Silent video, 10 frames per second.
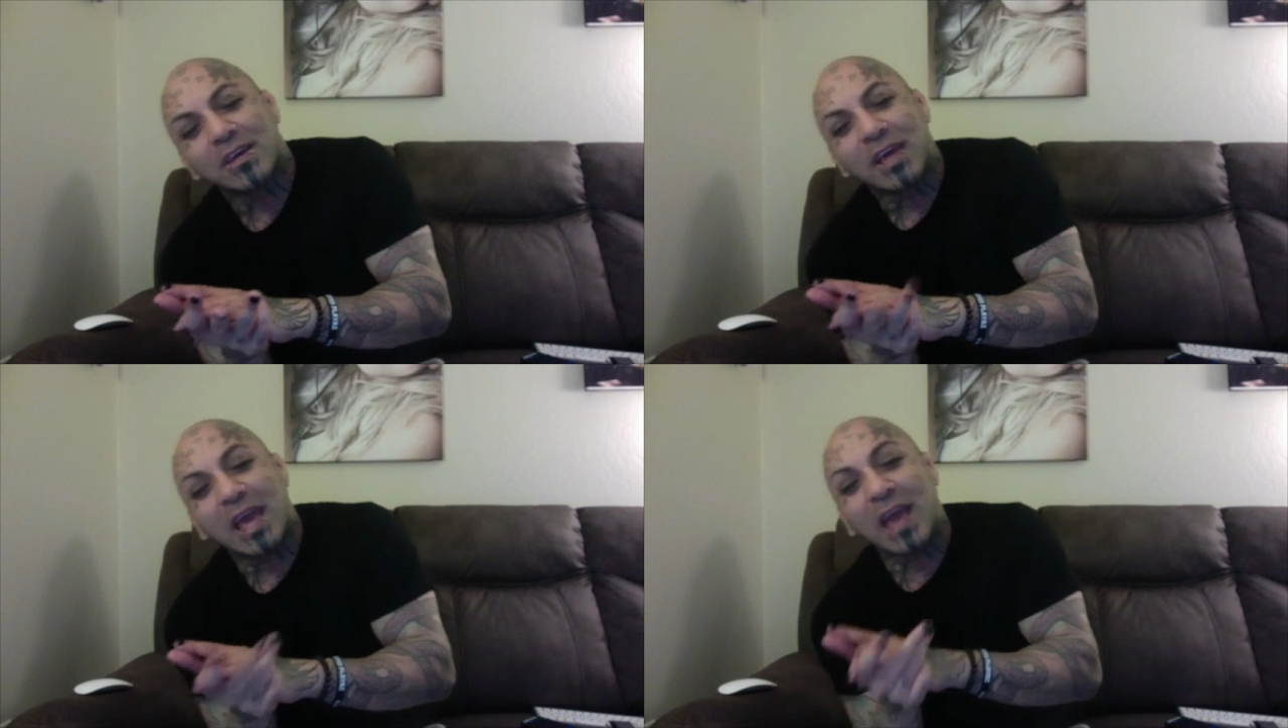
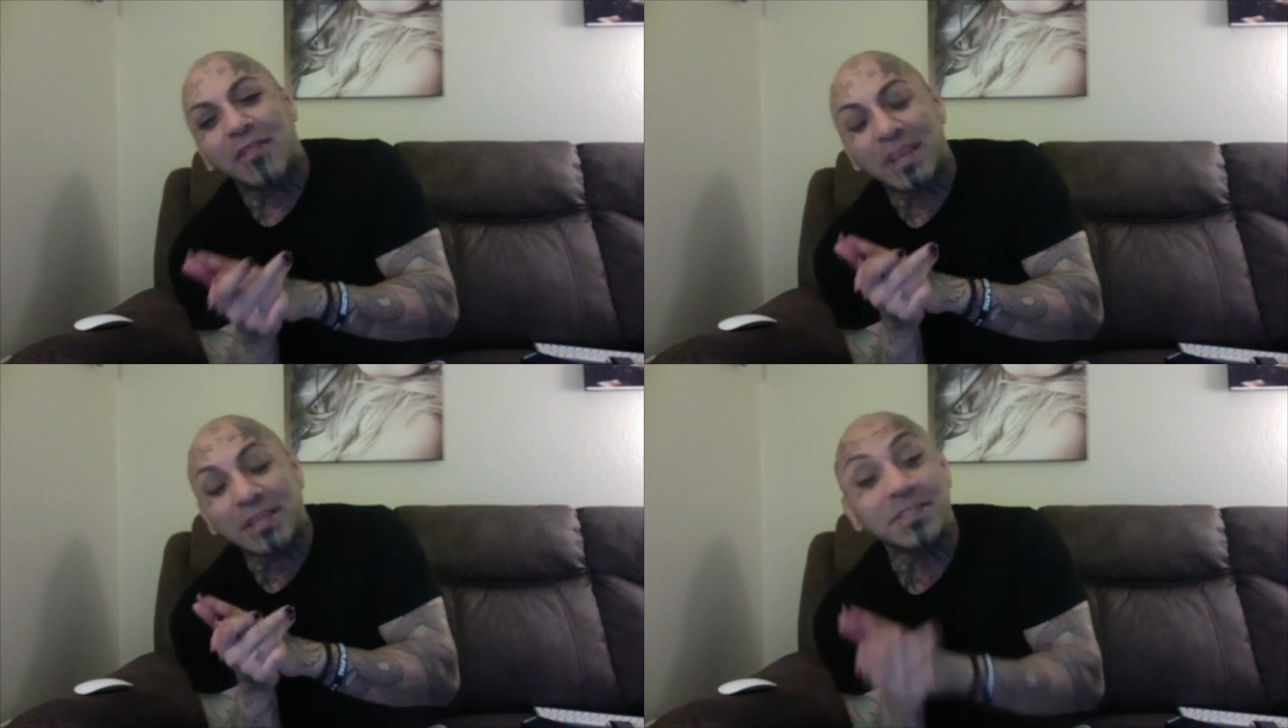
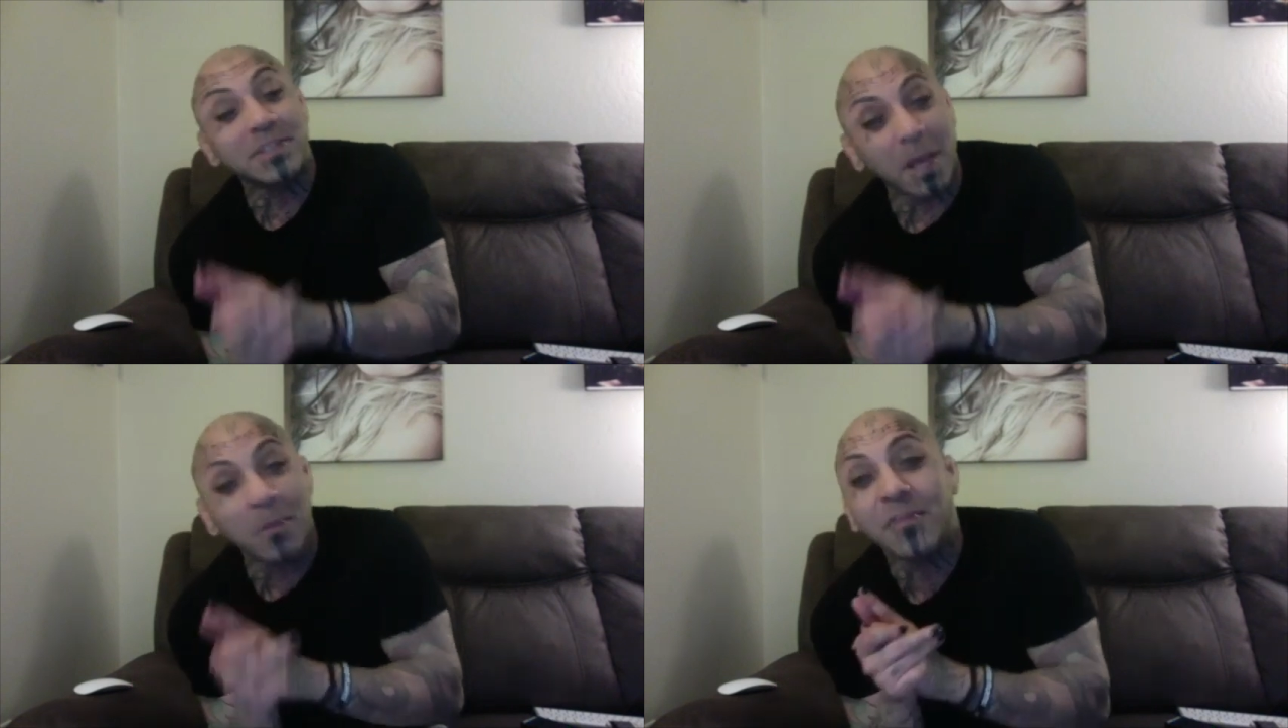And then
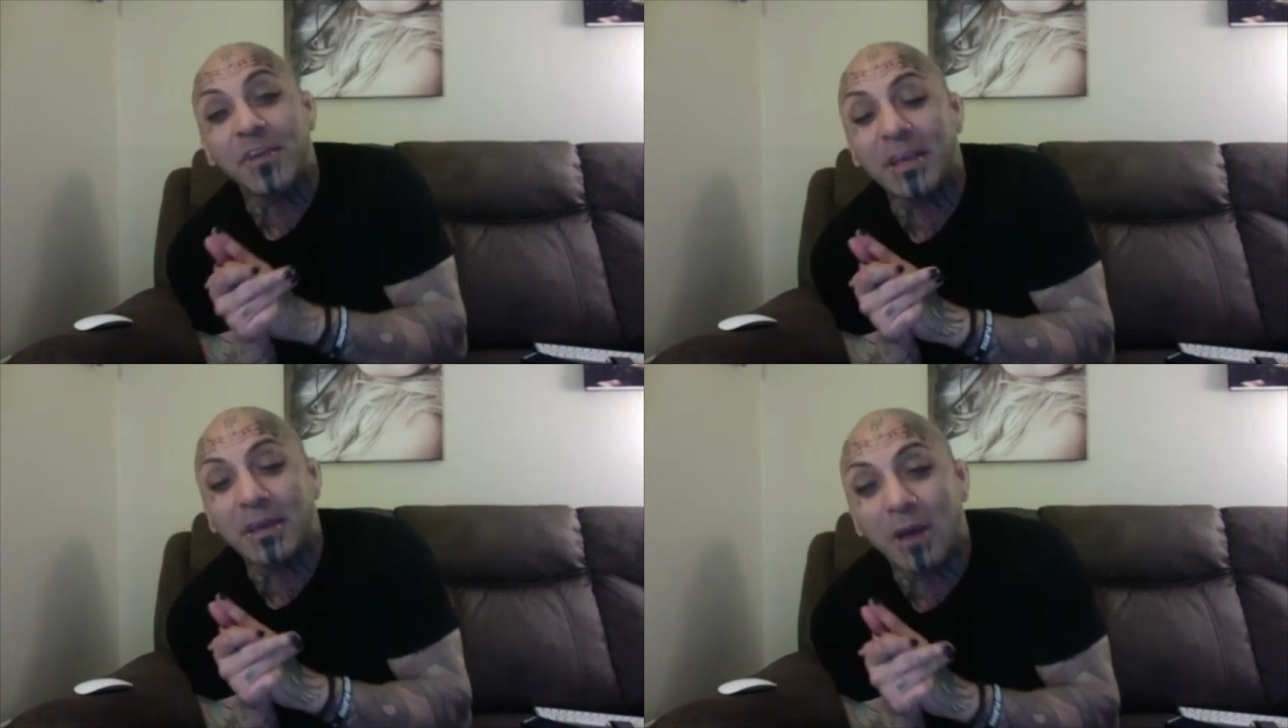
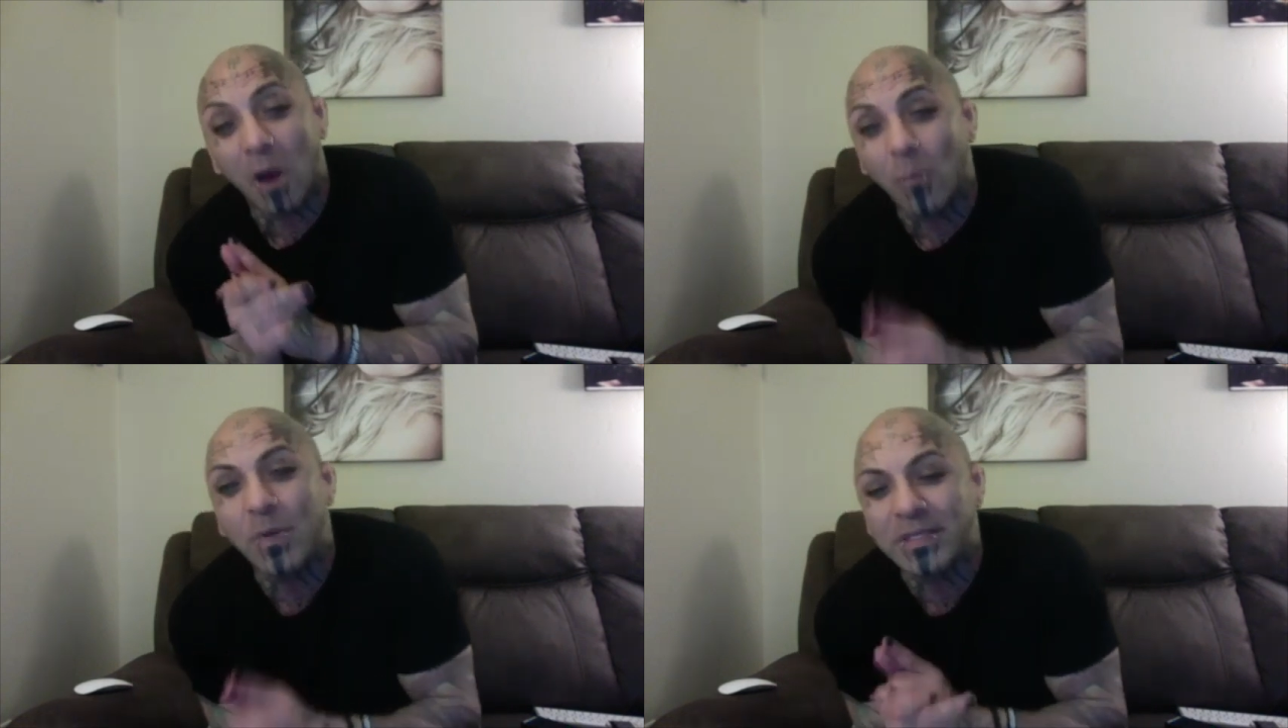something
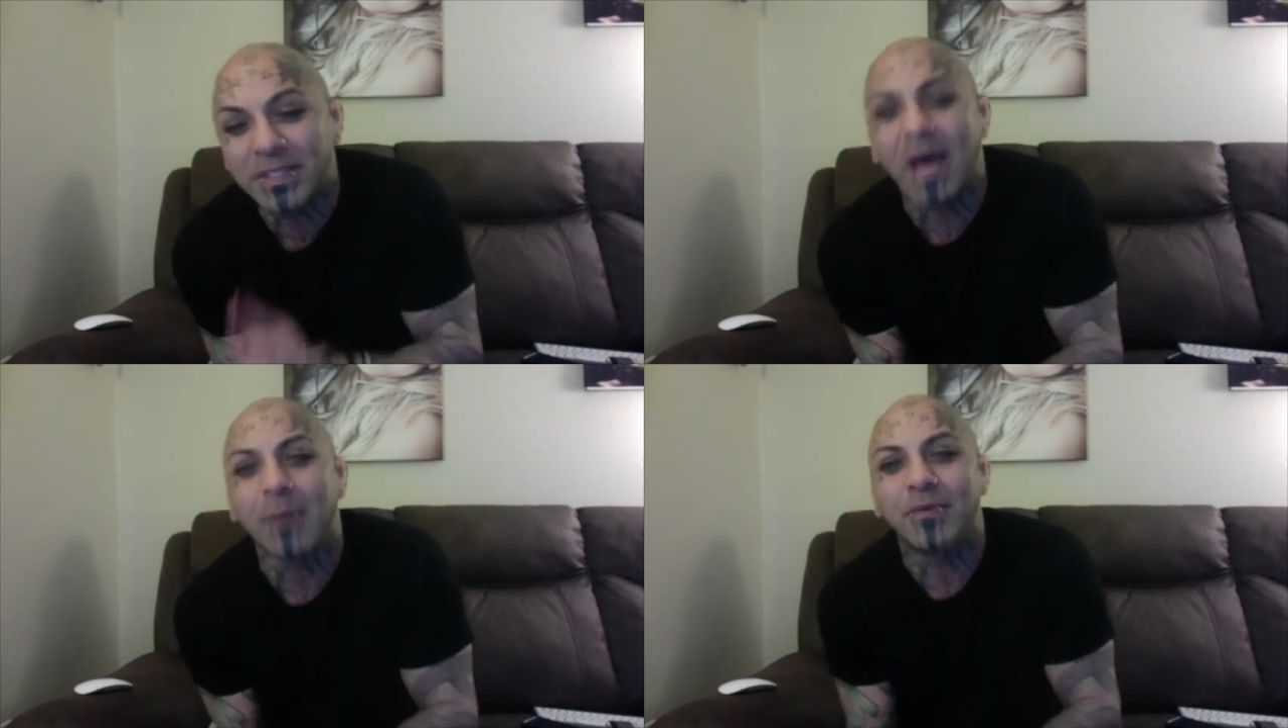opens
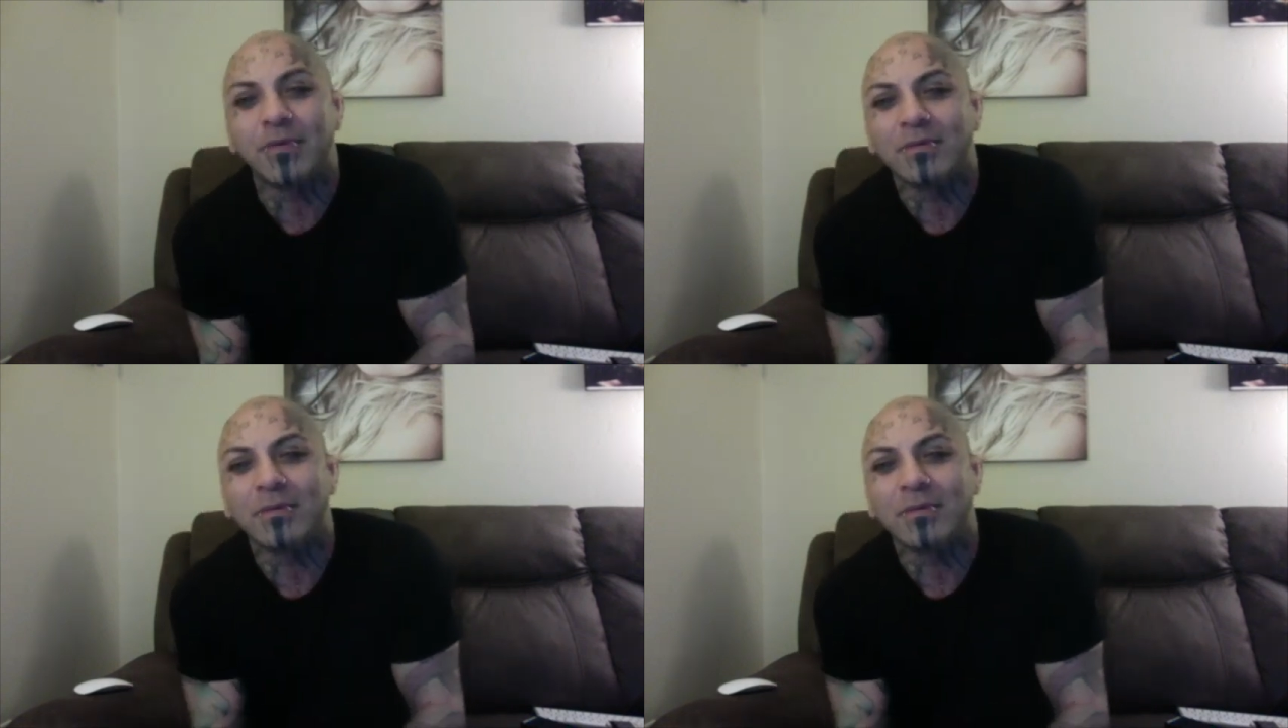up.